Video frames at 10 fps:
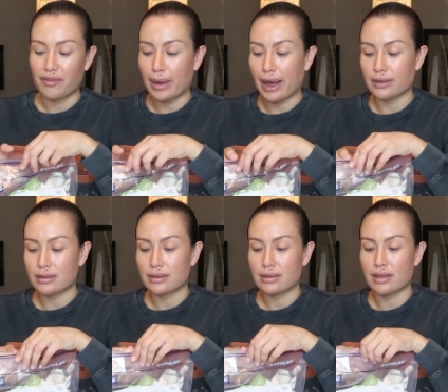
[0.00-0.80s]
I've
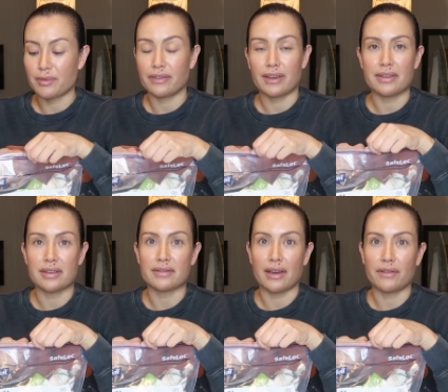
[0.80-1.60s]
packed some of
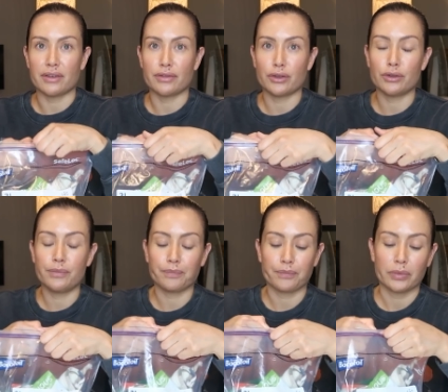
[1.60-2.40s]
Ethan's favorite
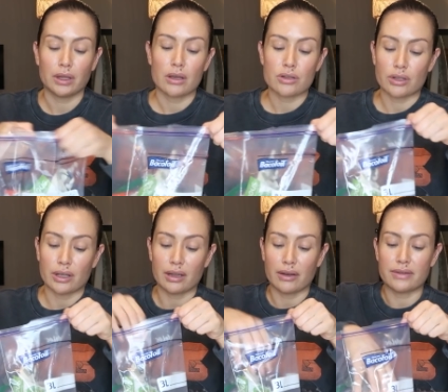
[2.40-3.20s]
food. So
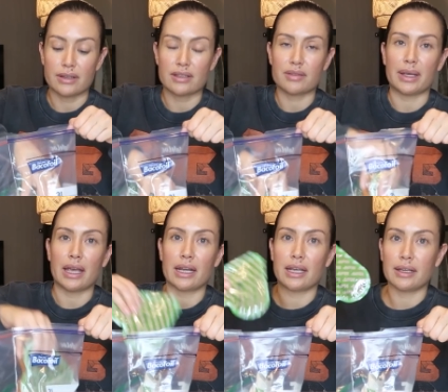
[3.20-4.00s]
he loves his
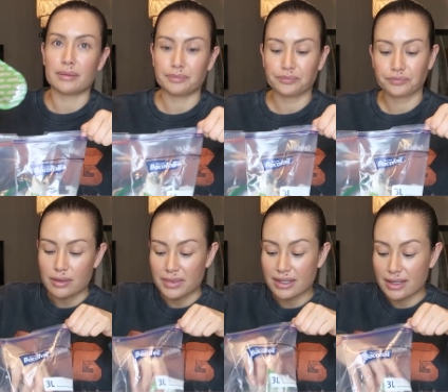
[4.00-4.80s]
spaghetti,
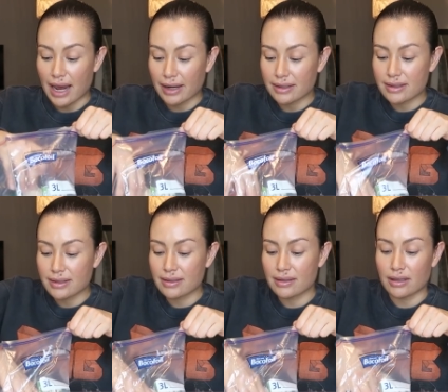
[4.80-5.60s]
some
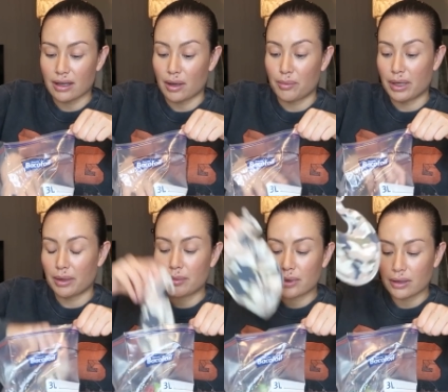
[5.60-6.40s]
snacks, a
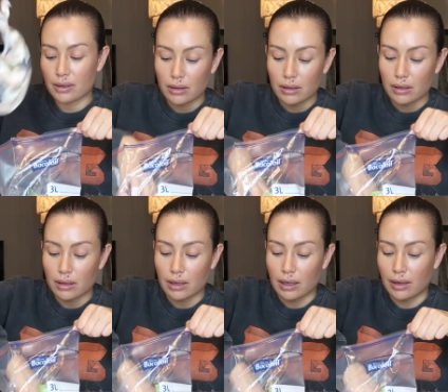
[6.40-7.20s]
bib,
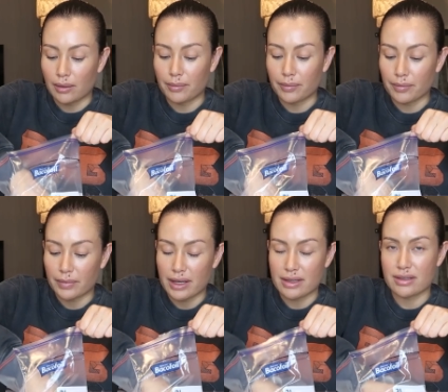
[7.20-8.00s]

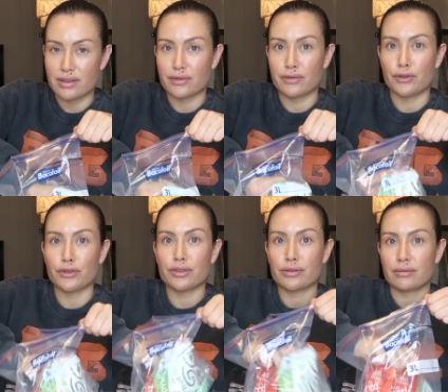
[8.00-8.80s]
his
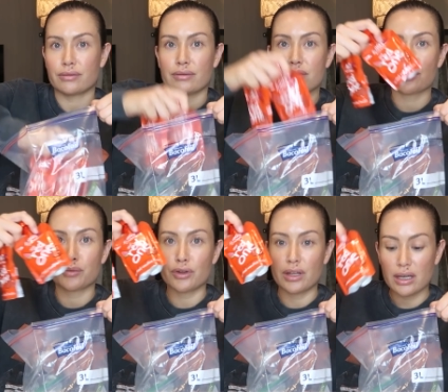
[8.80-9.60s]
fruit
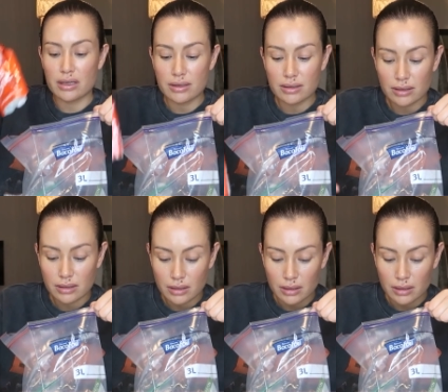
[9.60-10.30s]
smoothies,